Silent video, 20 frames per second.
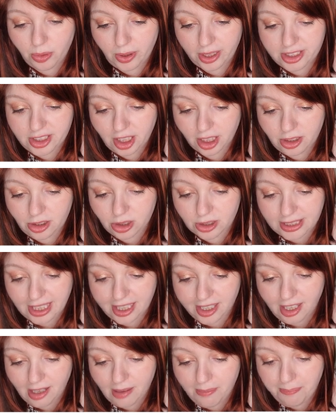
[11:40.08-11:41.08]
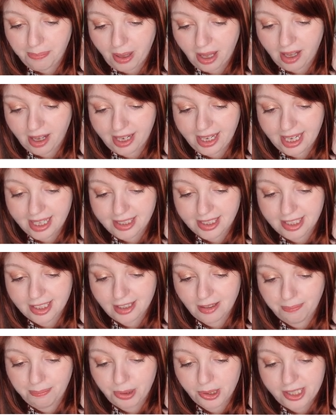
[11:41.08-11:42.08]
I totaled that up. I ended
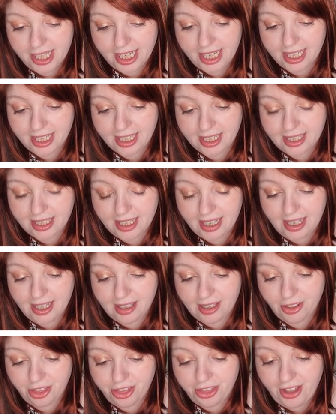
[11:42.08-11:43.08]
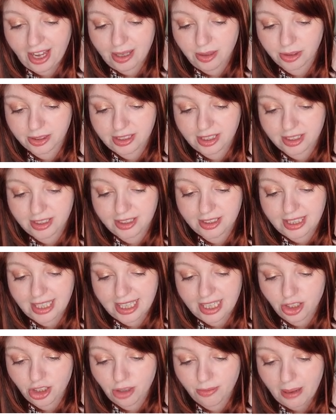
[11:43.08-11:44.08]
up putting 1,000
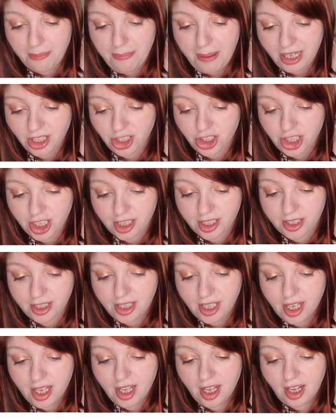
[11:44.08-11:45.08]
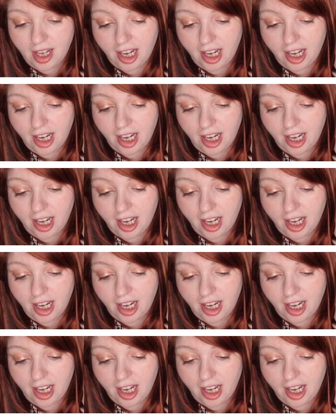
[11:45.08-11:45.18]
into my pension.